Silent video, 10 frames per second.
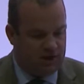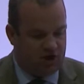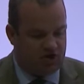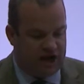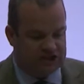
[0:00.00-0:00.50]

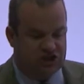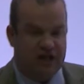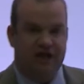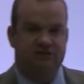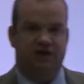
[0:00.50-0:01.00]

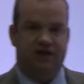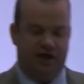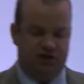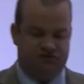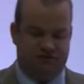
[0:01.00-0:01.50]
Grassland
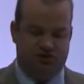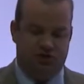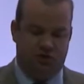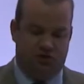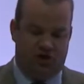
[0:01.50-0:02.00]
accounts for
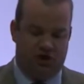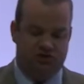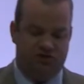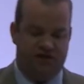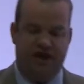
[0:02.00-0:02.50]

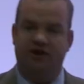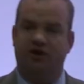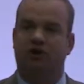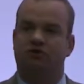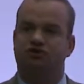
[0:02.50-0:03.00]
2/3 of the
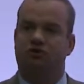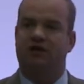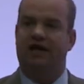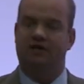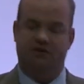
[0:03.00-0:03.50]
agricultural
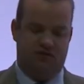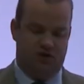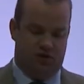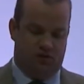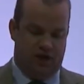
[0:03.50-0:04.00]
land in the
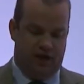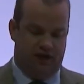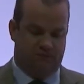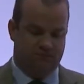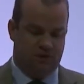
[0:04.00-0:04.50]
UK,